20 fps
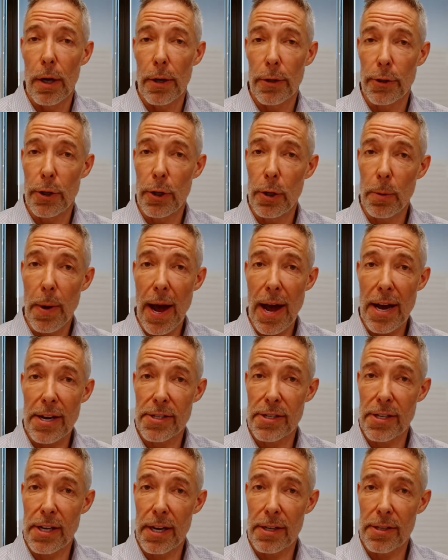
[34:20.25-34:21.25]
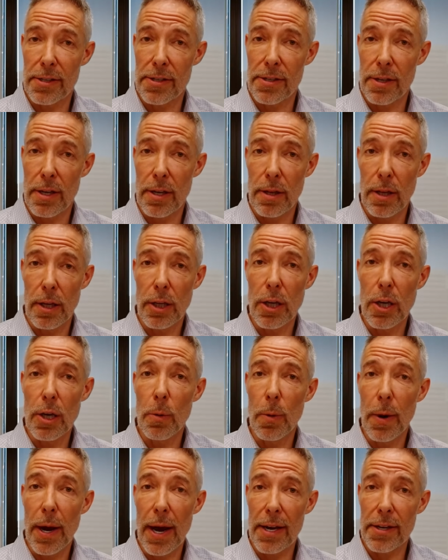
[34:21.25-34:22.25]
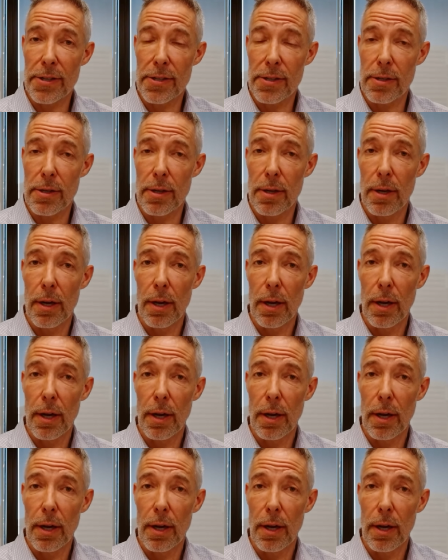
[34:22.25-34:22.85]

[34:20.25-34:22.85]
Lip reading: 2 assets in the US,